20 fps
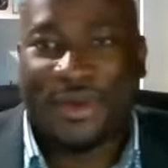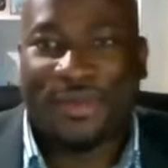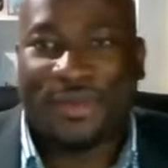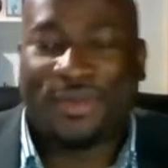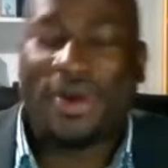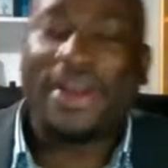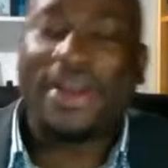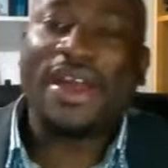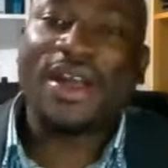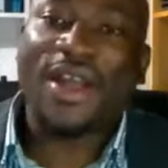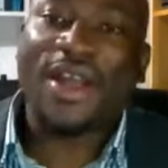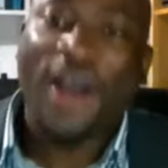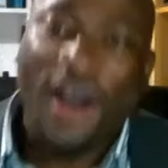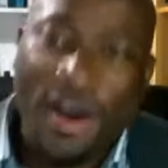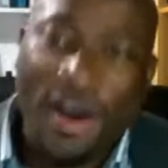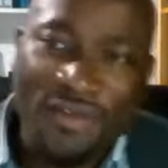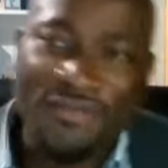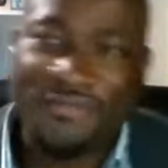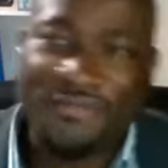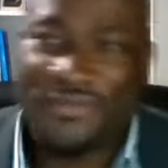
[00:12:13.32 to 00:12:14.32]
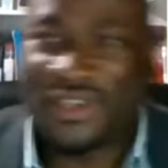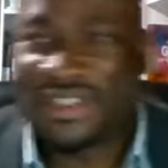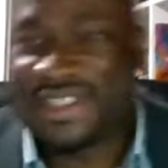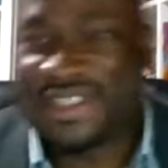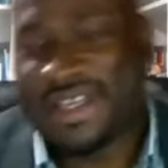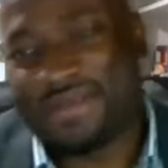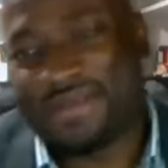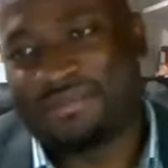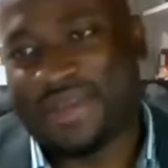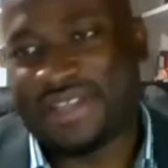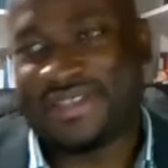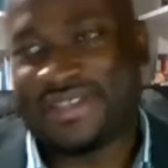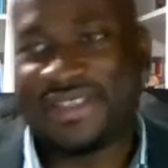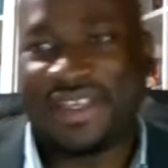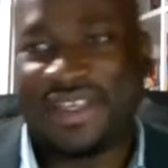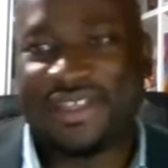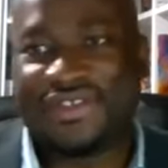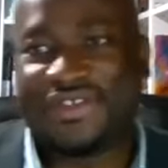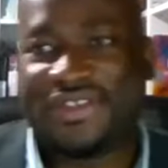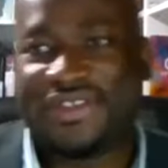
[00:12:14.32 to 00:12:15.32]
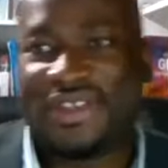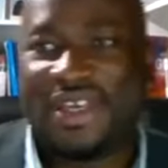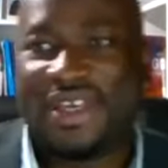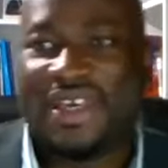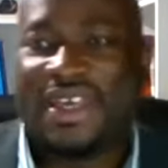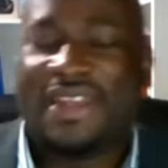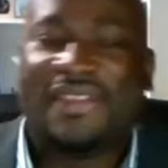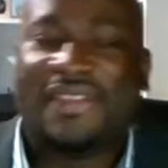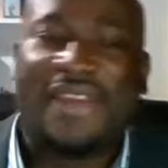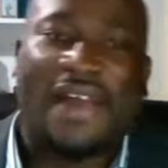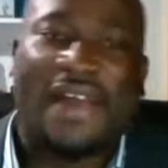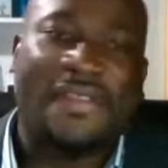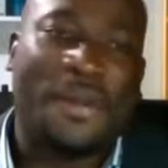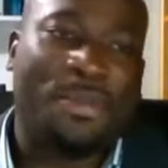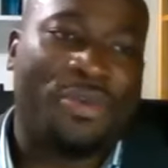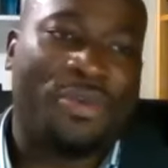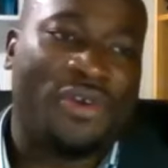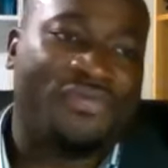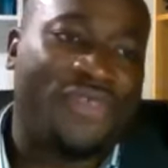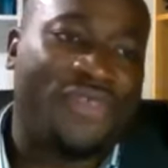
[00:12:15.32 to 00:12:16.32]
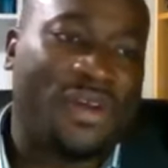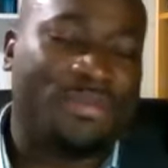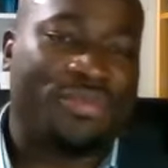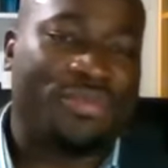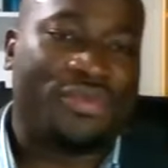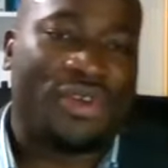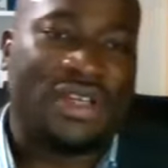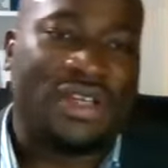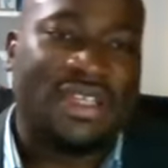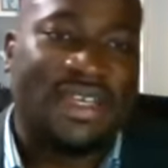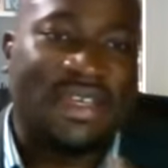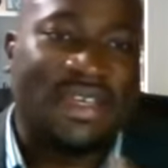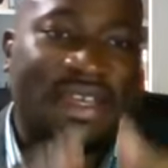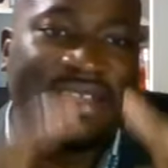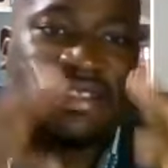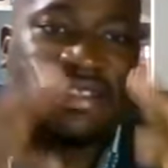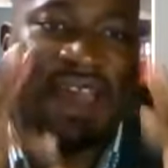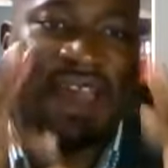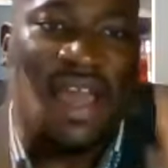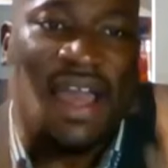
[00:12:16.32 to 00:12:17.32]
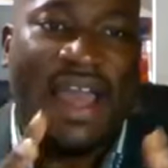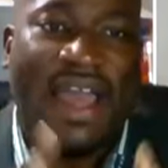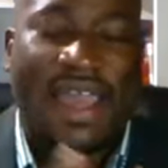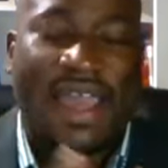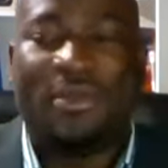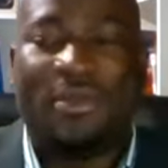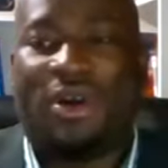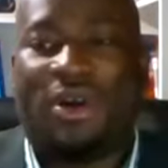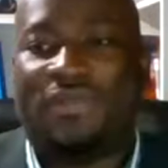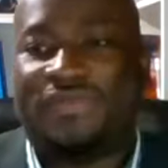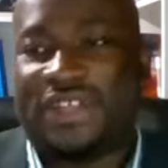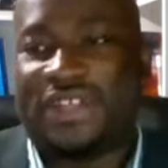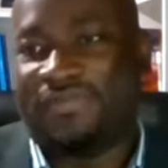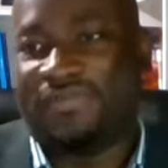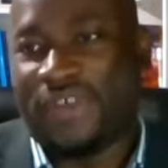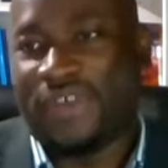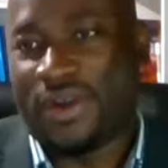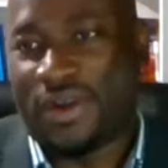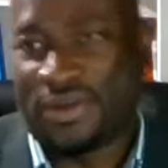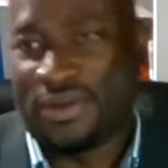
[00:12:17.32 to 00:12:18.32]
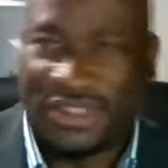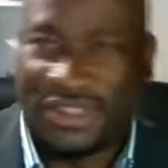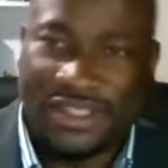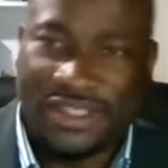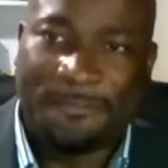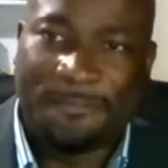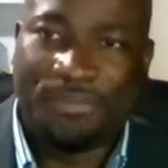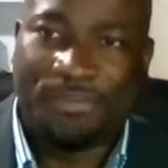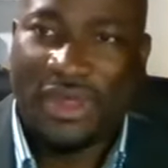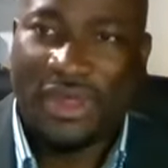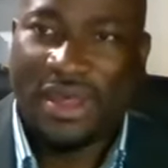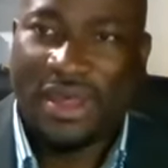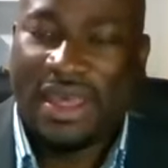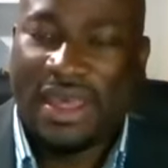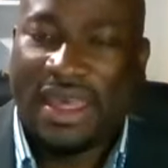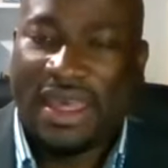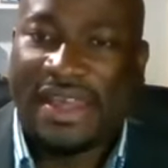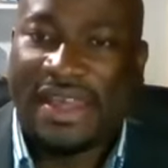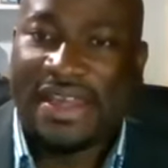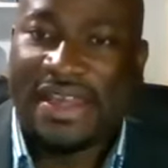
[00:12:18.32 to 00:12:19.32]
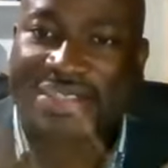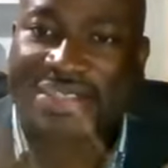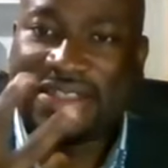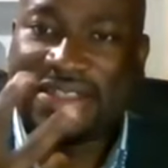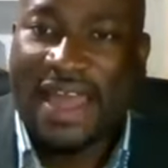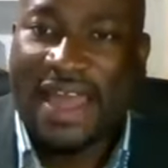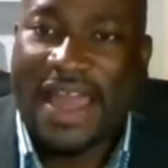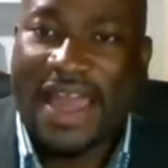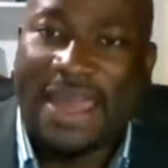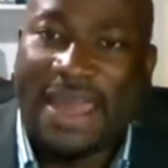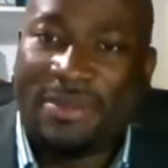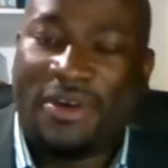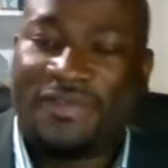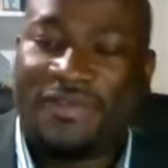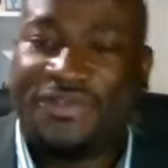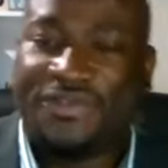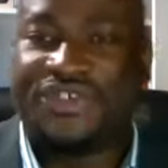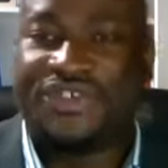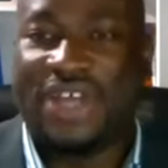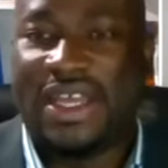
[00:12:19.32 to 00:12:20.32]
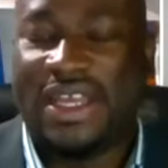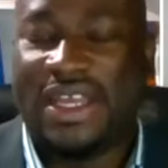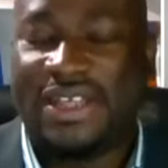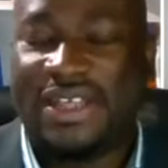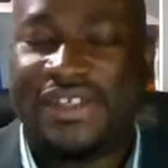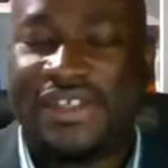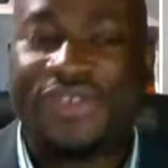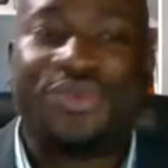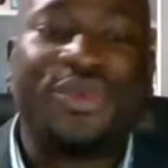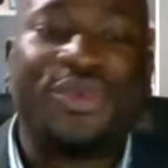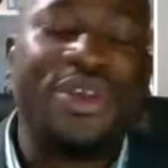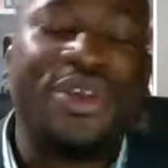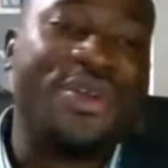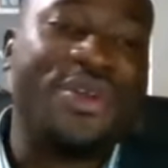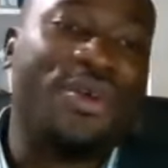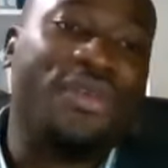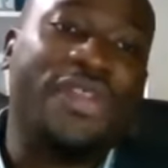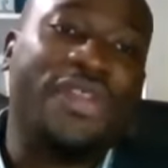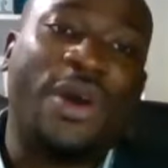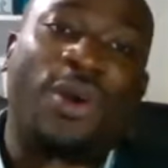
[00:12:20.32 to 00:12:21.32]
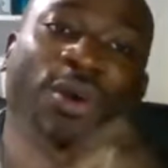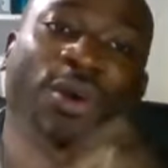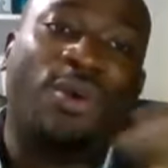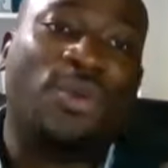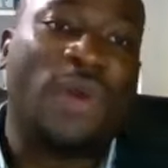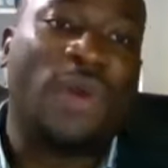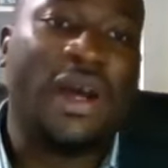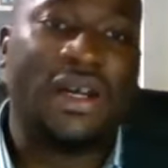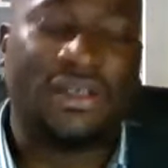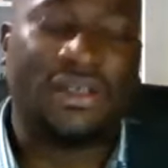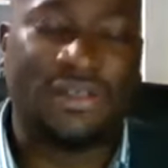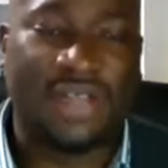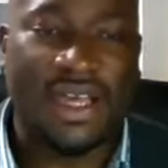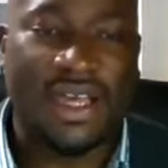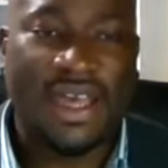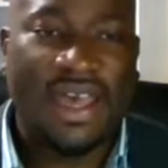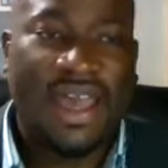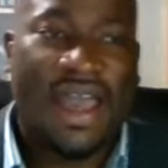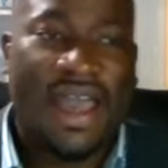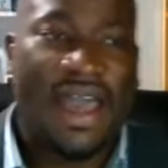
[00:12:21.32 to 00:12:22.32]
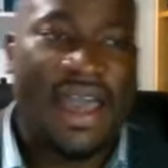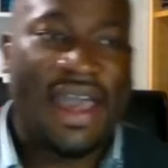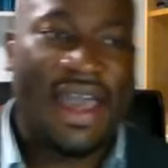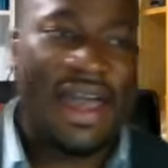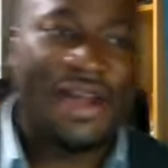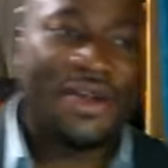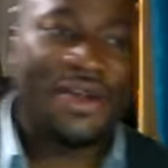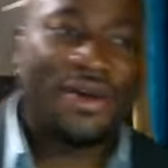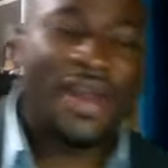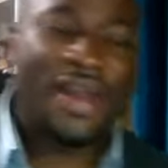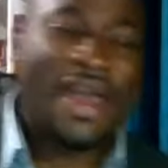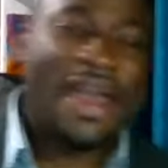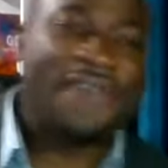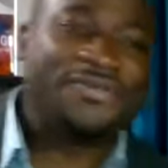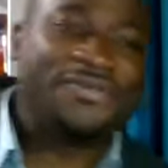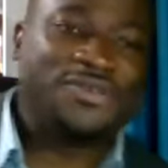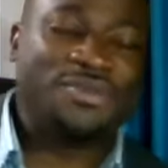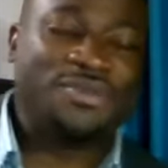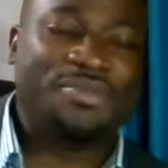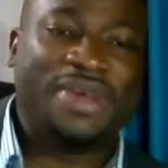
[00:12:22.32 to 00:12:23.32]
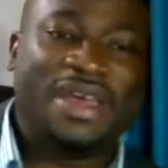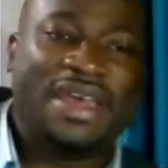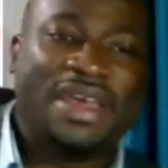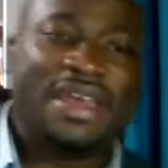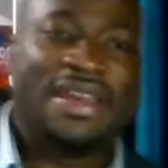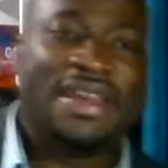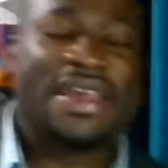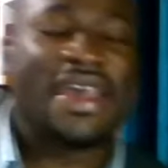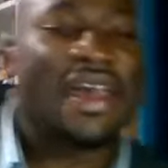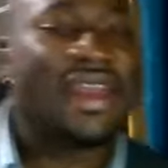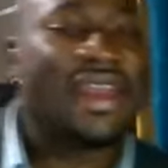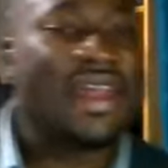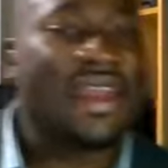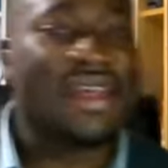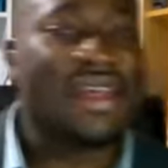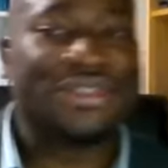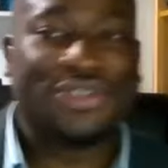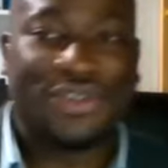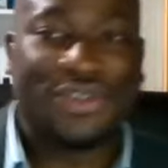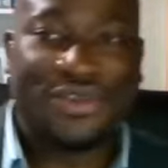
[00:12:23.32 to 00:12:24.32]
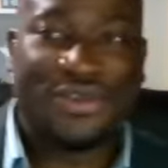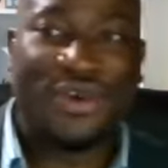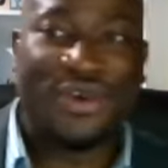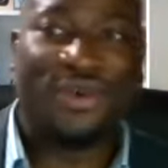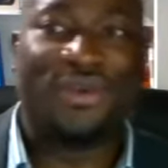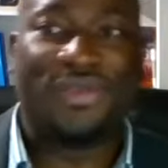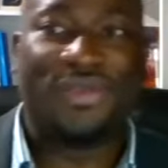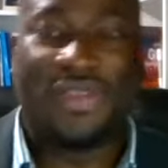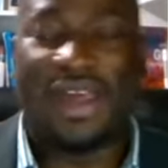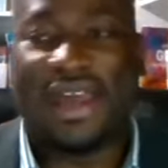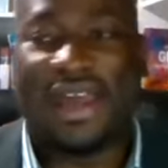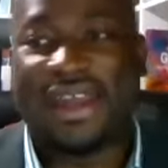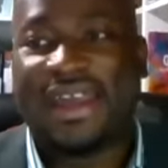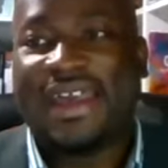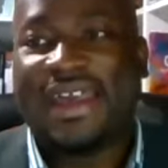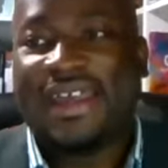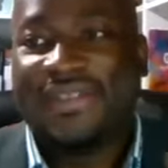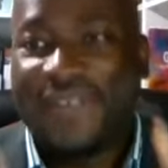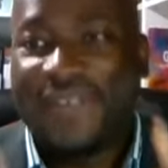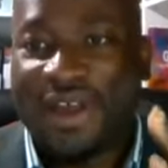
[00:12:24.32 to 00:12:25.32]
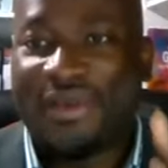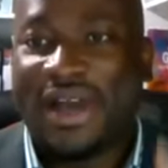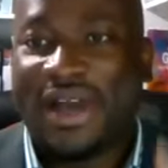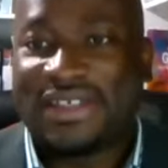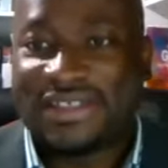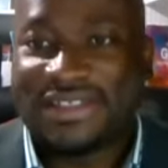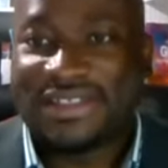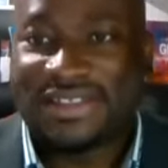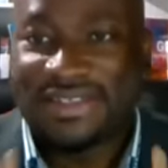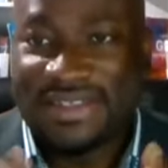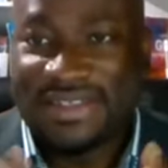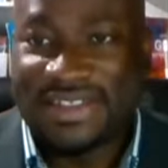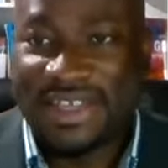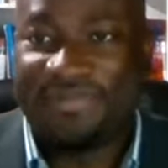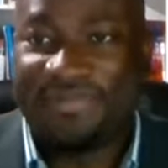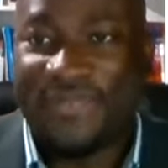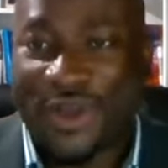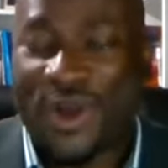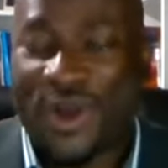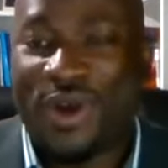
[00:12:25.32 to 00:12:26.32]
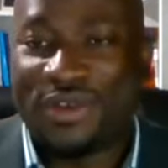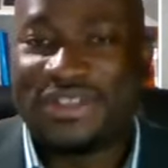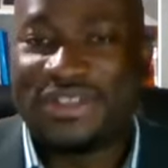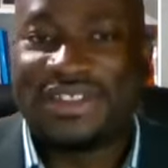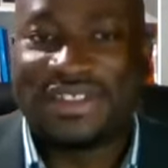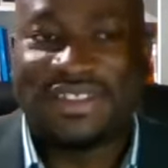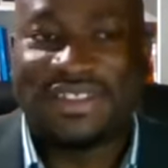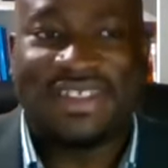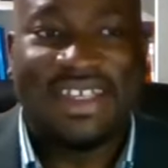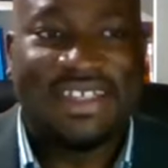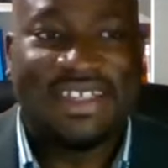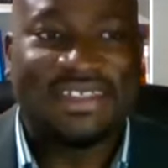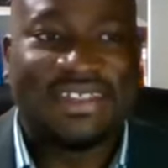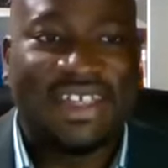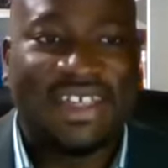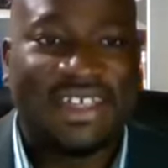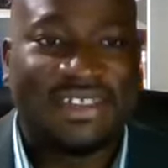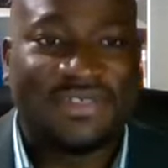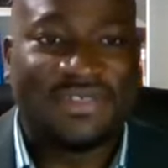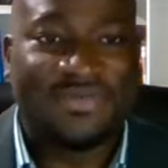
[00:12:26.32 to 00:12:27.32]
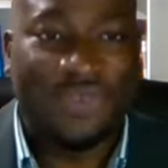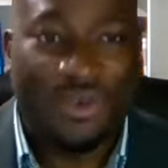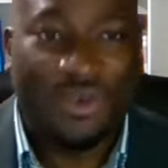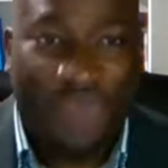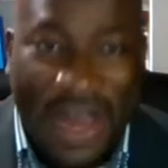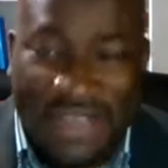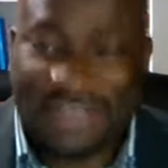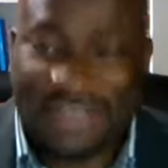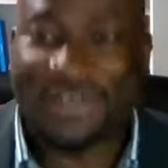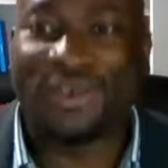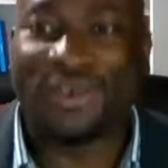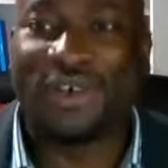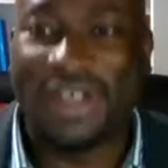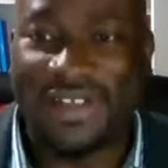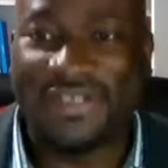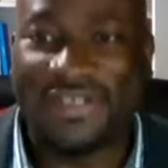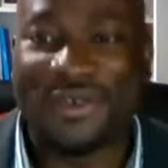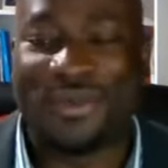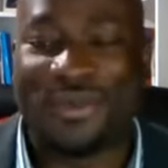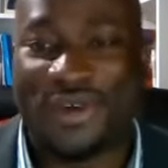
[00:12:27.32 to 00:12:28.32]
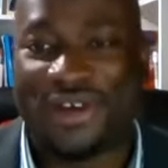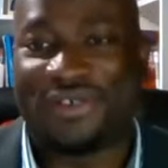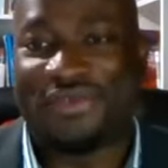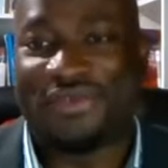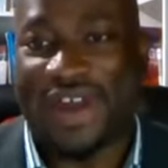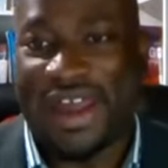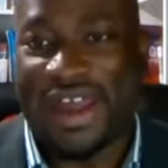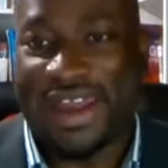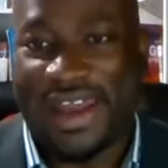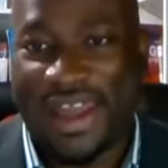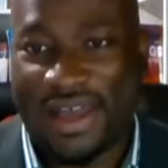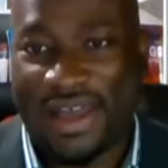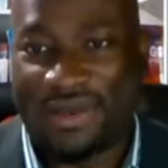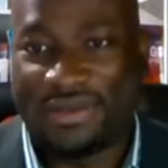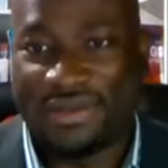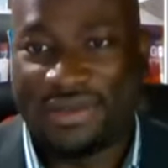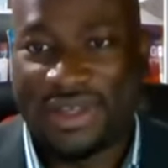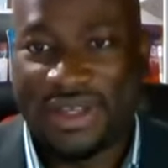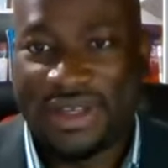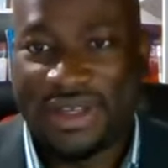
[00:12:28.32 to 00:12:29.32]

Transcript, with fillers: What a comforting message that the prophet brought in a time of difficulty in a time of challenges. We know the whole world. I, I don't have to be in Canada to know that there are difficult seasons for us all in the world right now.